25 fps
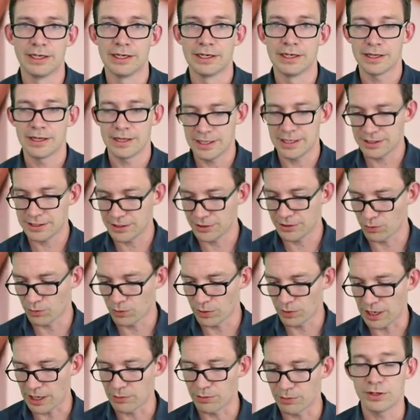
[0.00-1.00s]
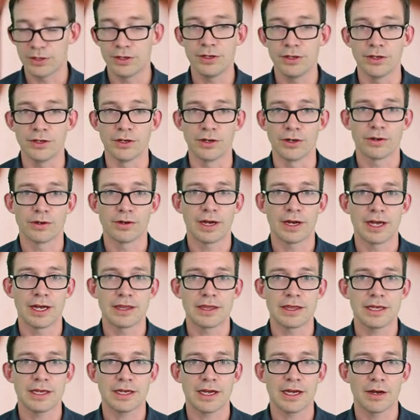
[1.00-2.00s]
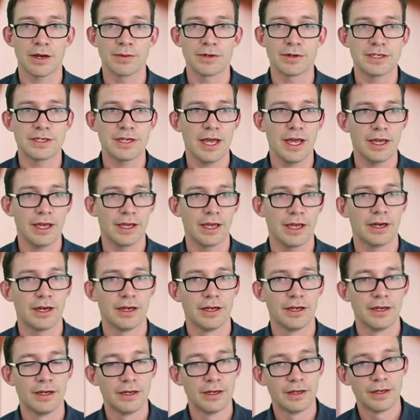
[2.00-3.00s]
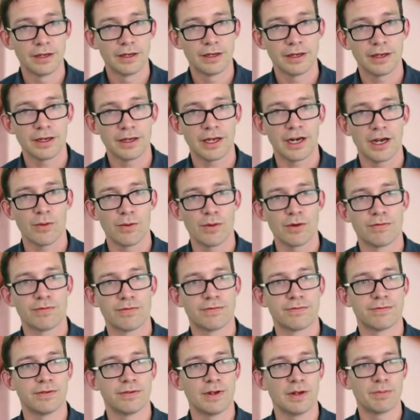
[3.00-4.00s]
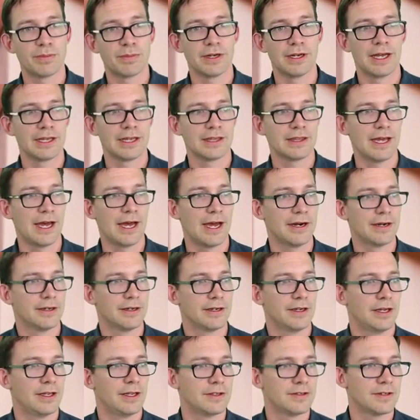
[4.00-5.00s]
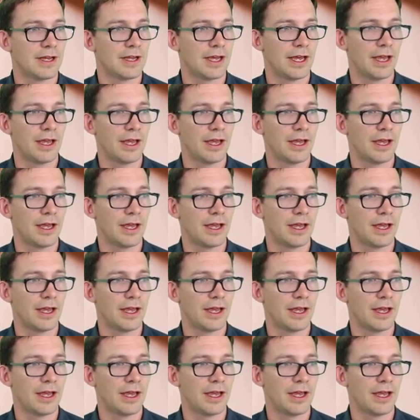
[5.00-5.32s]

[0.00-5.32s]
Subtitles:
This is what I would do. I think I would take it and I would flip it like that and say,